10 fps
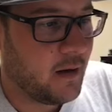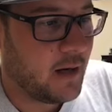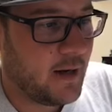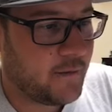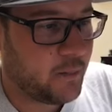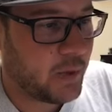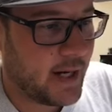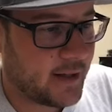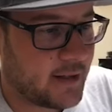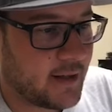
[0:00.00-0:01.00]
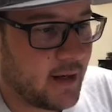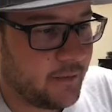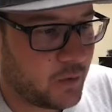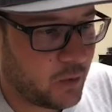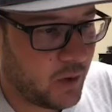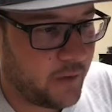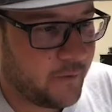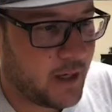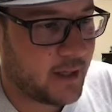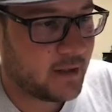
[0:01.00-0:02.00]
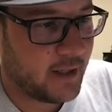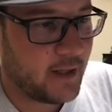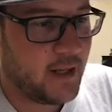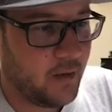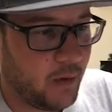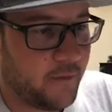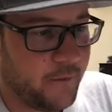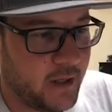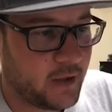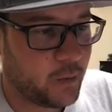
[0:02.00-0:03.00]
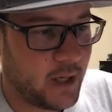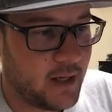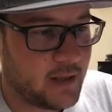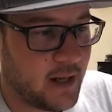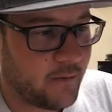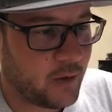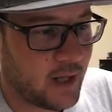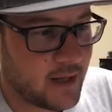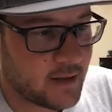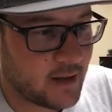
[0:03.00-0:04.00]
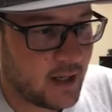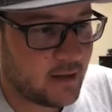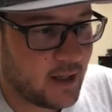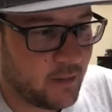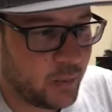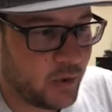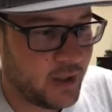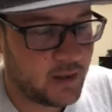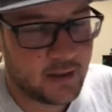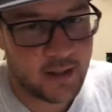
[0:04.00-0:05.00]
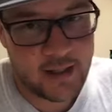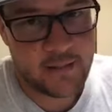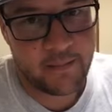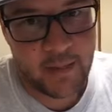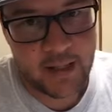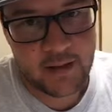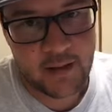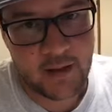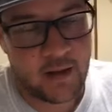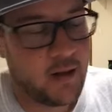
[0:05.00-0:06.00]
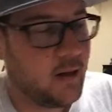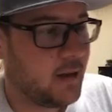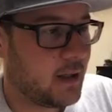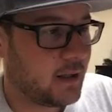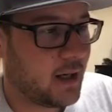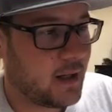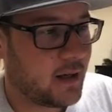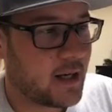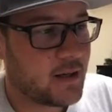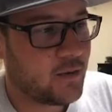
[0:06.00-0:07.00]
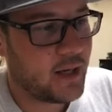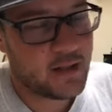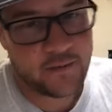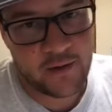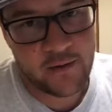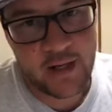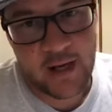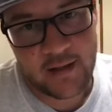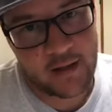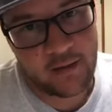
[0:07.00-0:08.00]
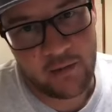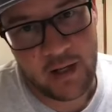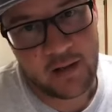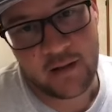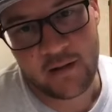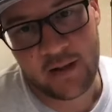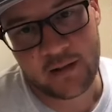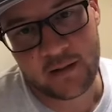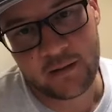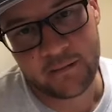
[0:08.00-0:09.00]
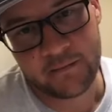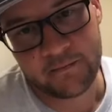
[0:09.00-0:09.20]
after practice, after qualifying, then he will finish where his level is. At that point, it doesn't matter that other guys raced for 3 days. I really don't think so.